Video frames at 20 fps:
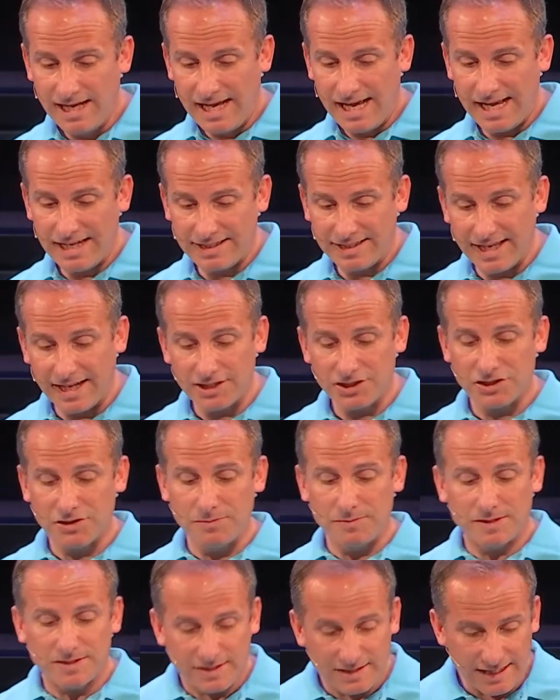And
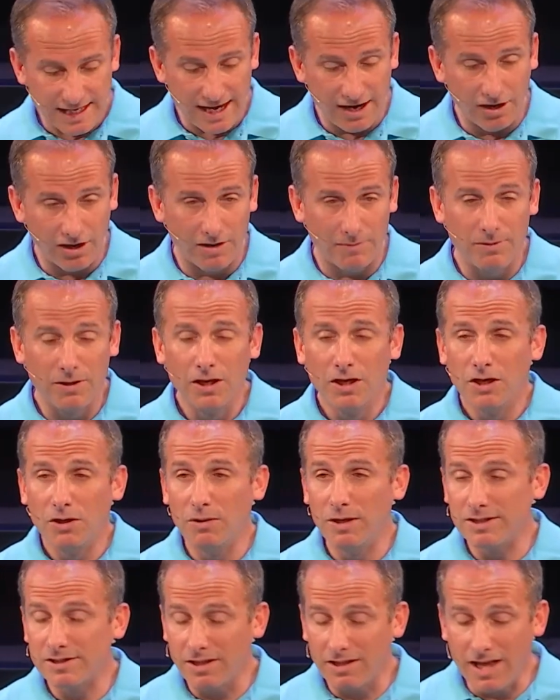Geshem is the Arab
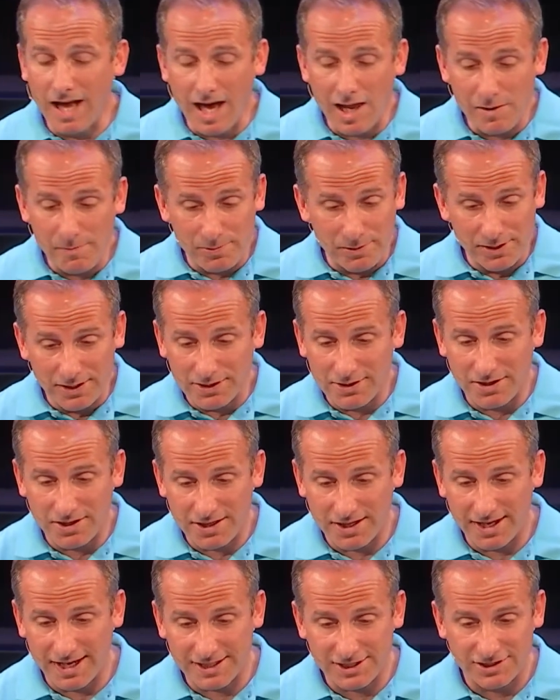who has a lot of political
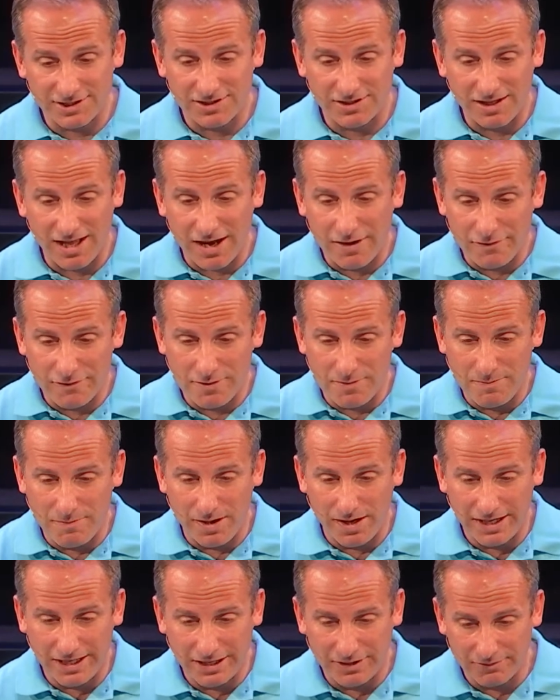connections, a lot of the
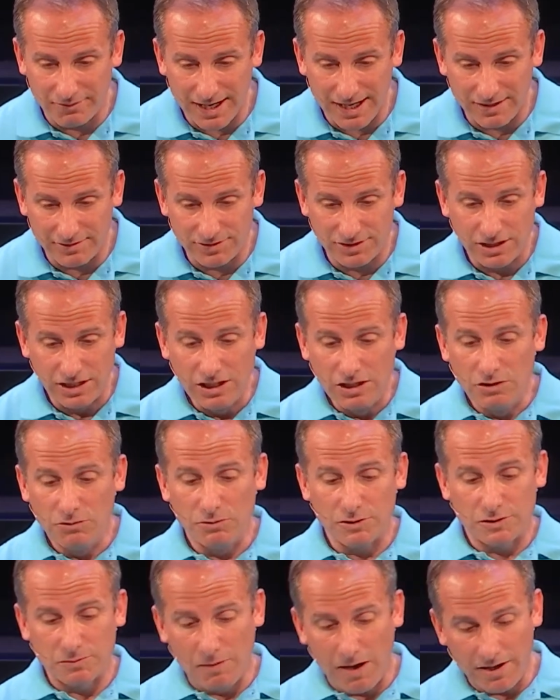money around
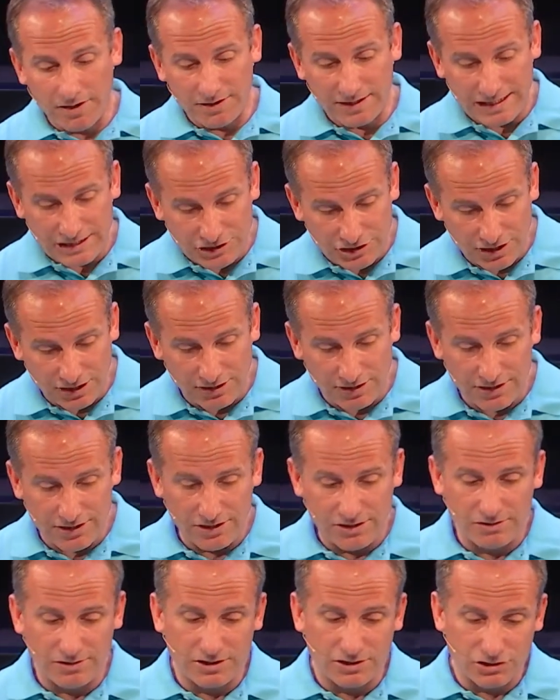what's modern-day
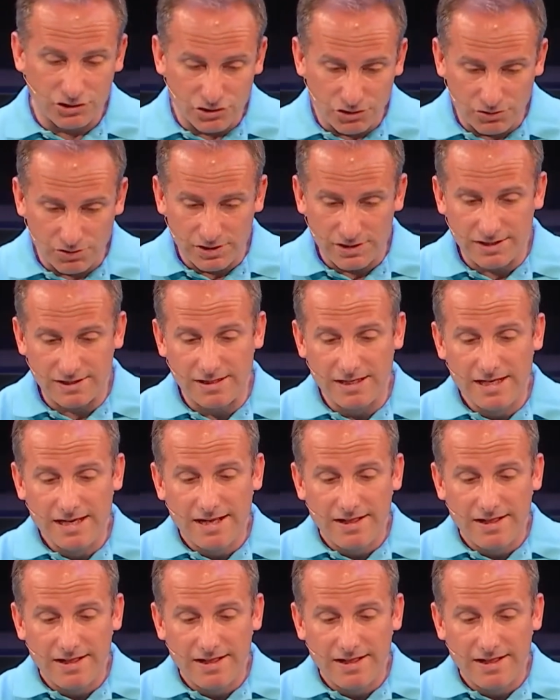Jericho and Jordan.